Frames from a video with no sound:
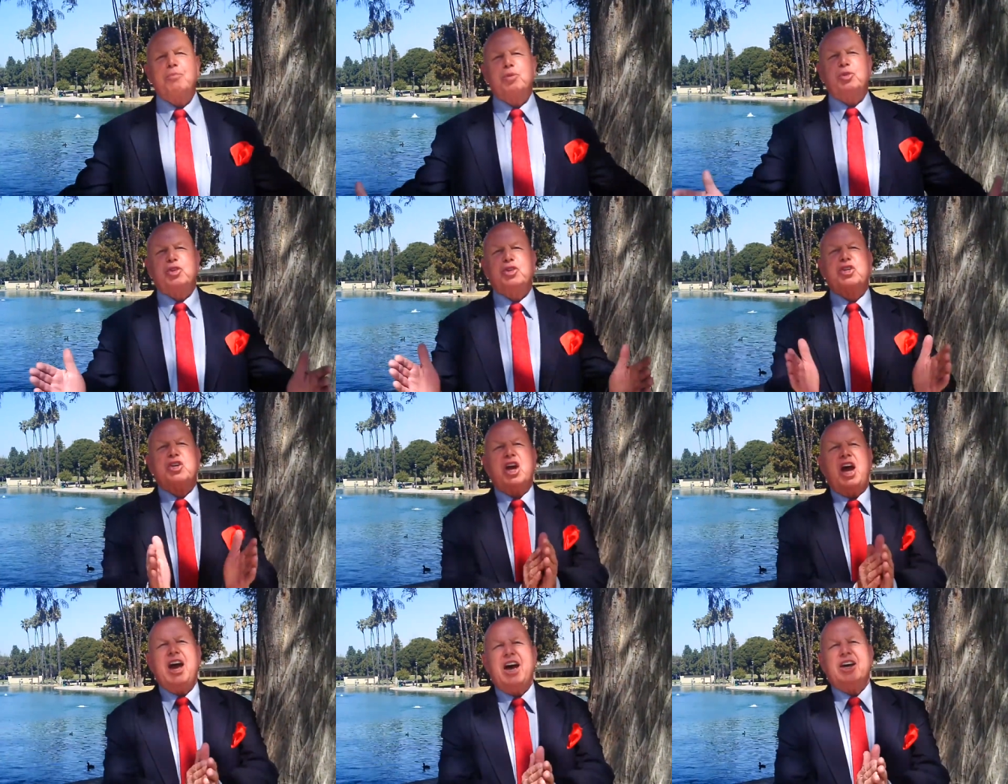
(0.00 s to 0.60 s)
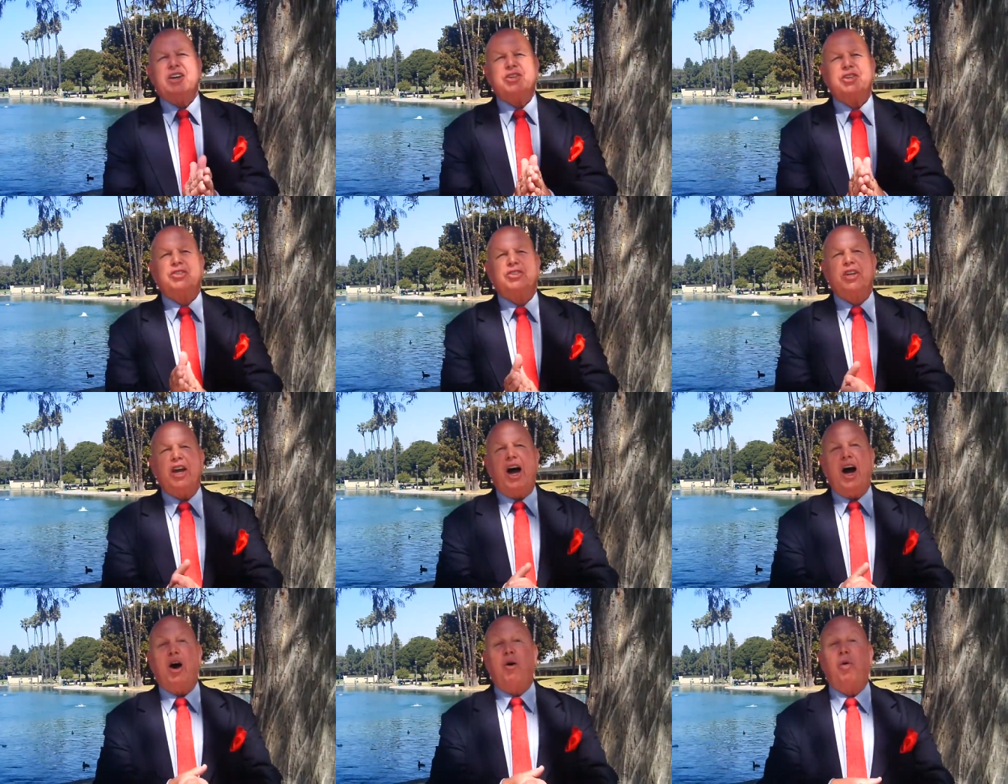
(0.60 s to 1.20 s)
Chas
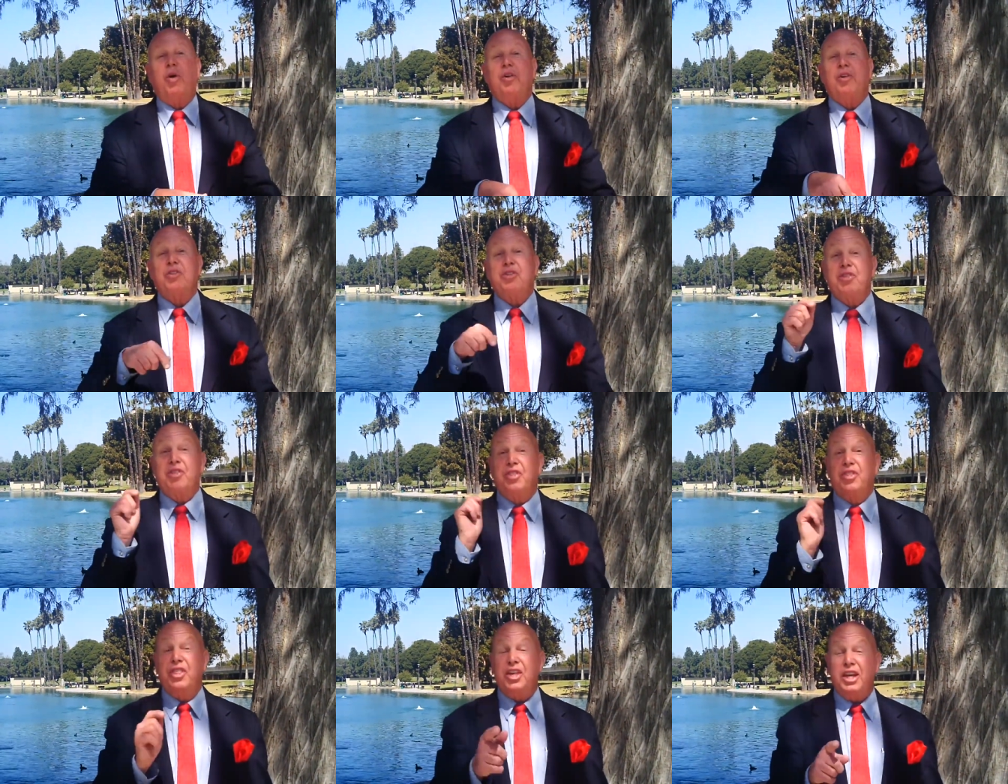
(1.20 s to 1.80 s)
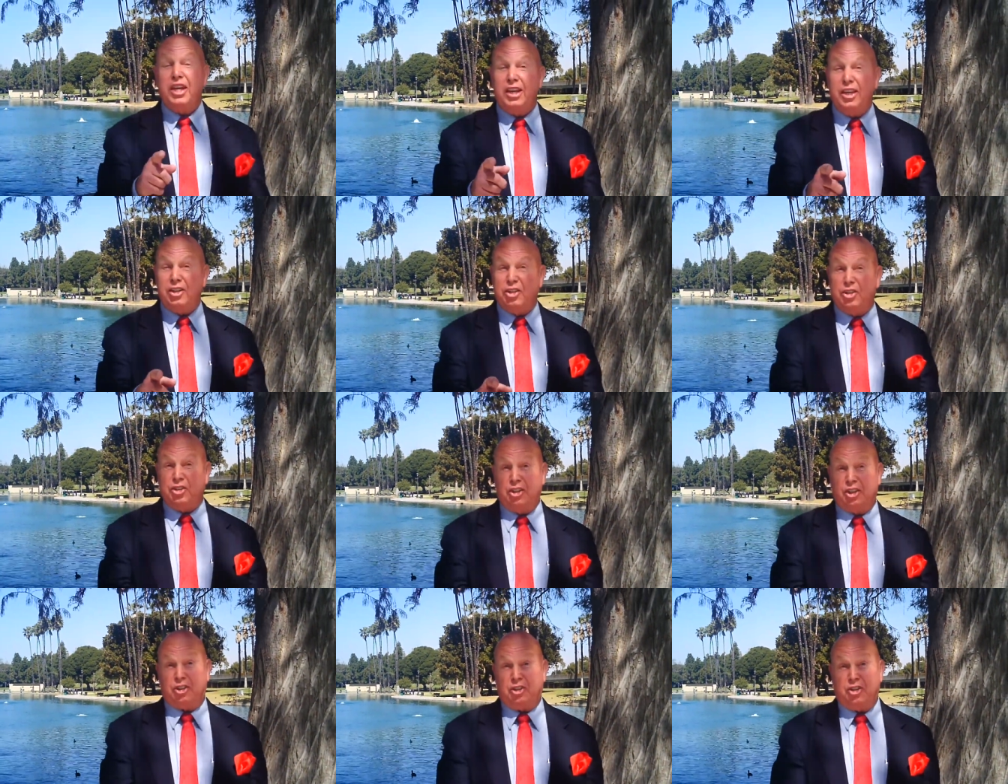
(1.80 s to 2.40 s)
Dowell, the
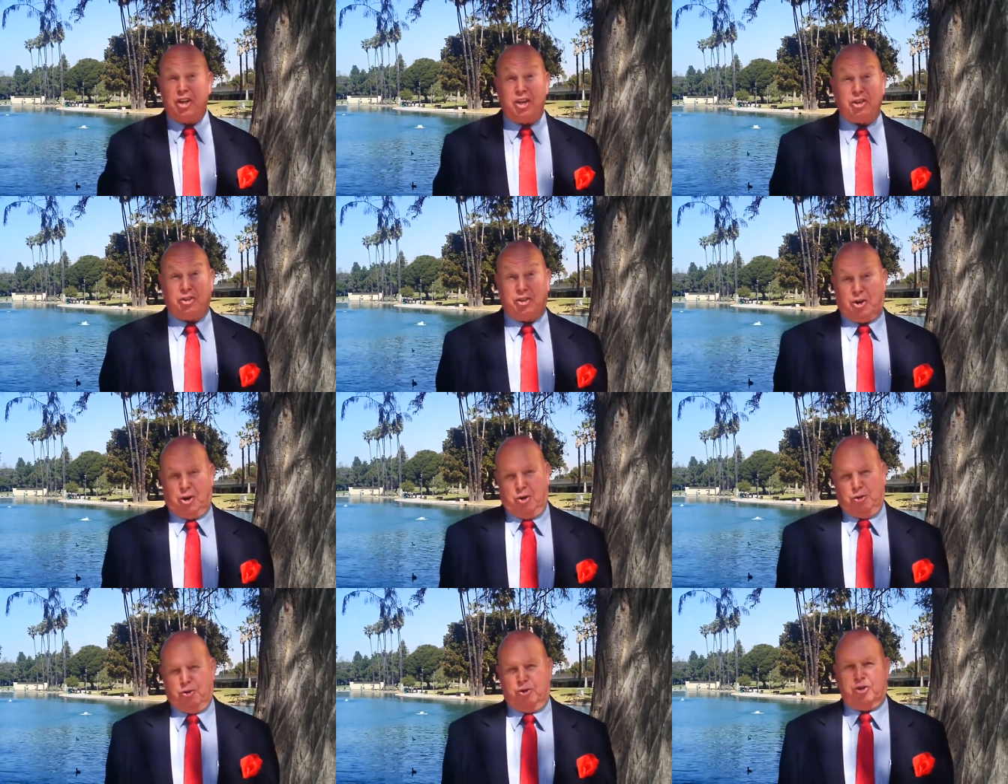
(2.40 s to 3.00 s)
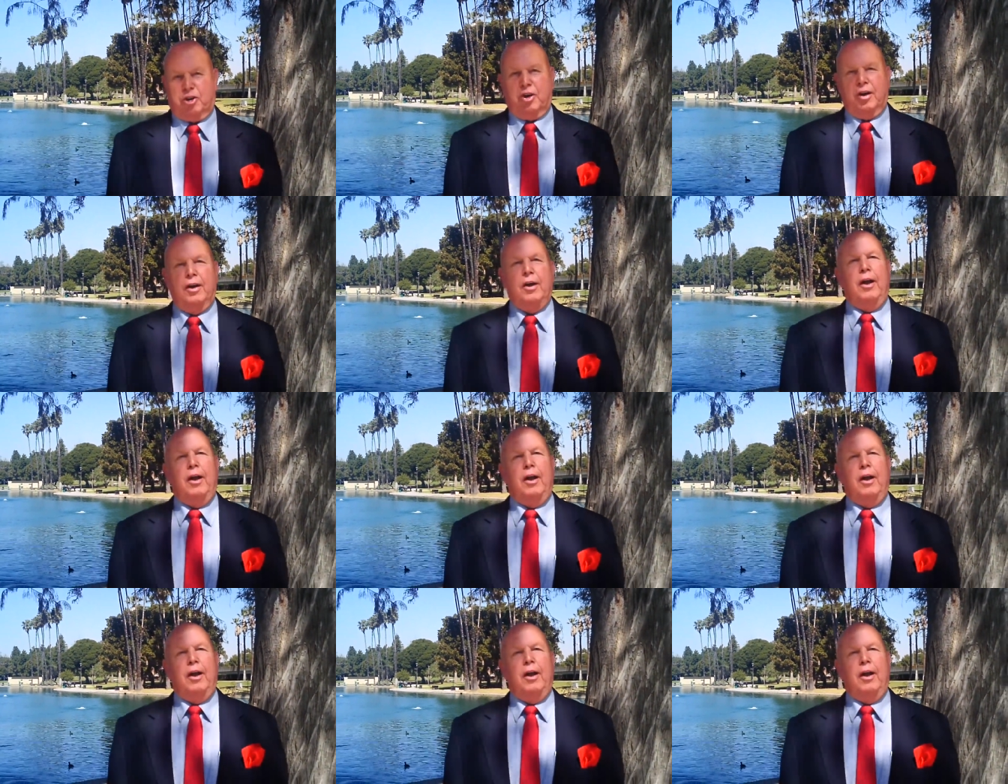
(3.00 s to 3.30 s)
success coach.